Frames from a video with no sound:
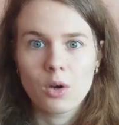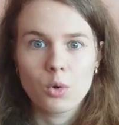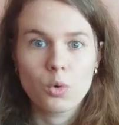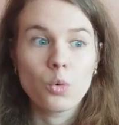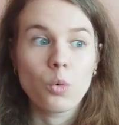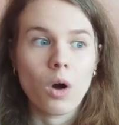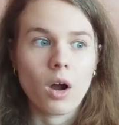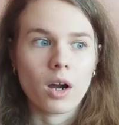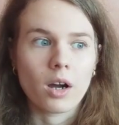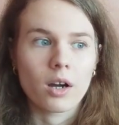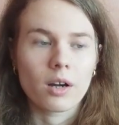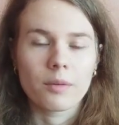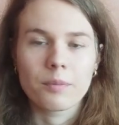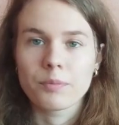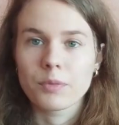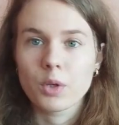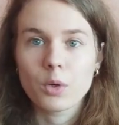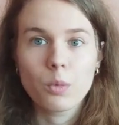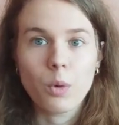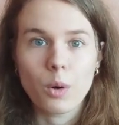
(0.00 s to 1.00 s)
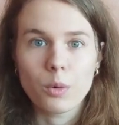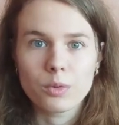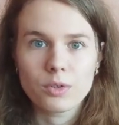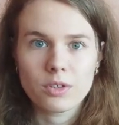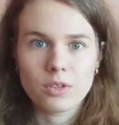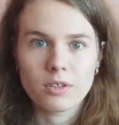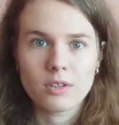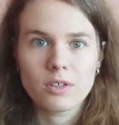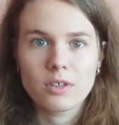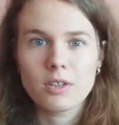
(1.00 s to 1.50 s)
who are
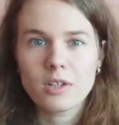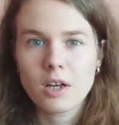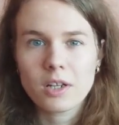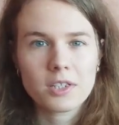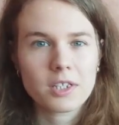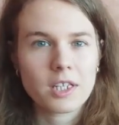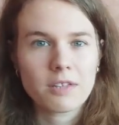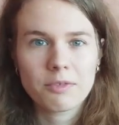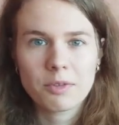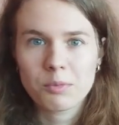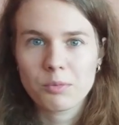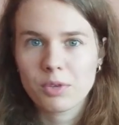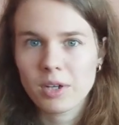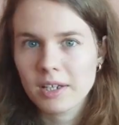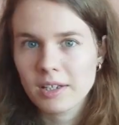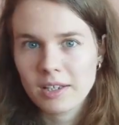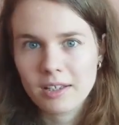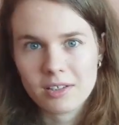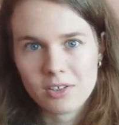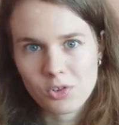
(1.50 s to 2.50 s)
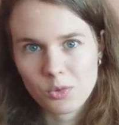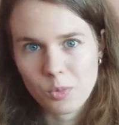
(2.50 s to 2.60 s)
quote not even breaking a